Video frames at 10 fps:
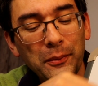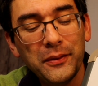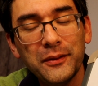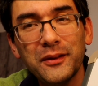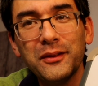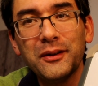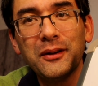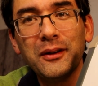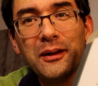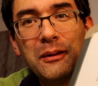up with
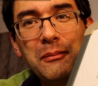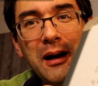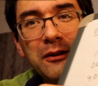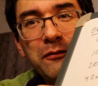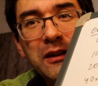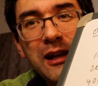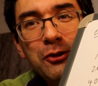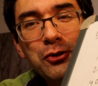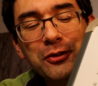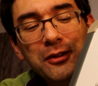the
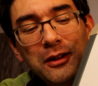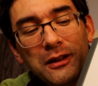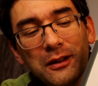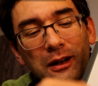magnification,